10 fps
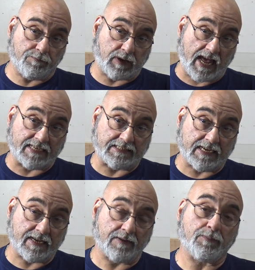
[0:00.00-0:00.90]

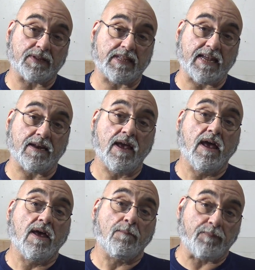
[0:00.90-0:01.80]
plastic, but then
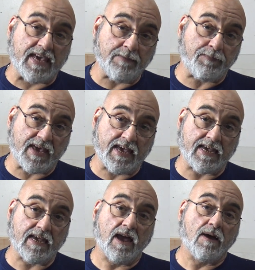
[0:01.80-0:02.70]

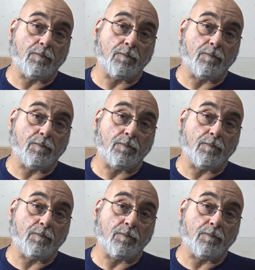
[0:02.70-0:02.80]
PP,